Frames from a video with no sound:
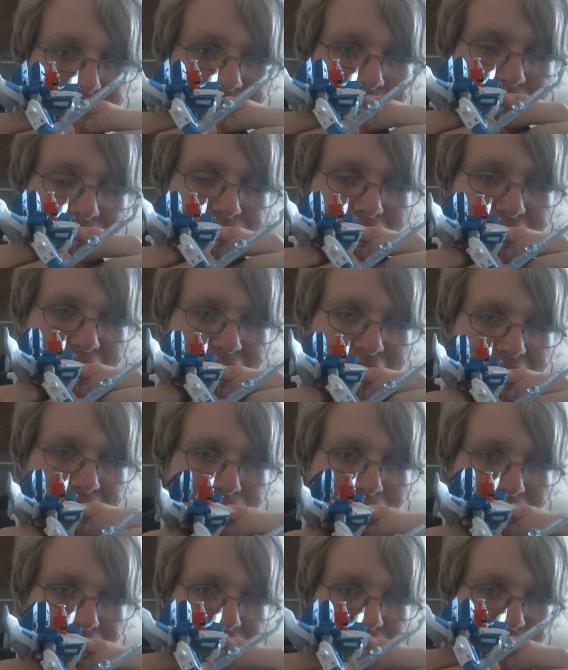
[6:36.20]
you could find any
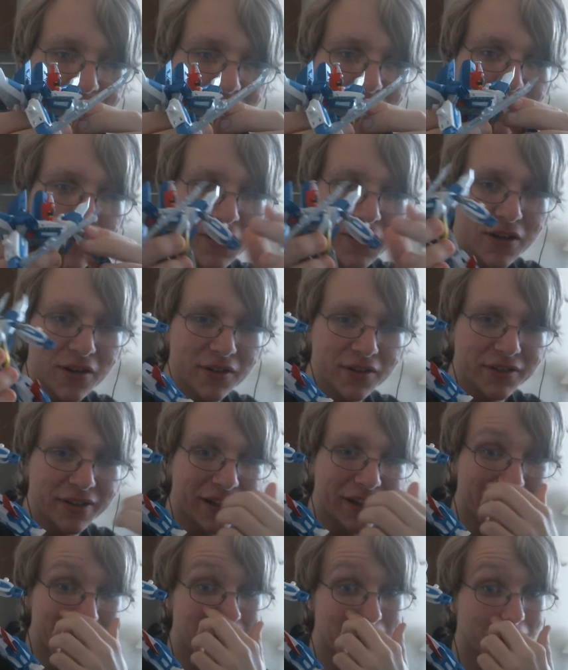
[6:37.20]
version of this figure,
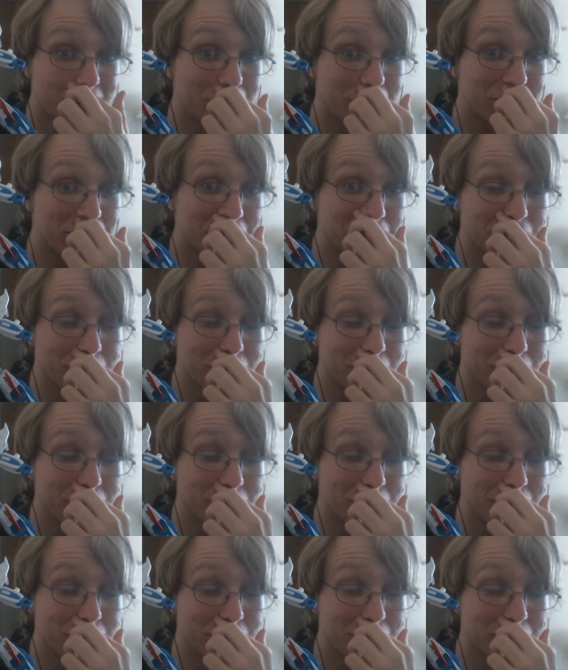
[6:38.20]
like the original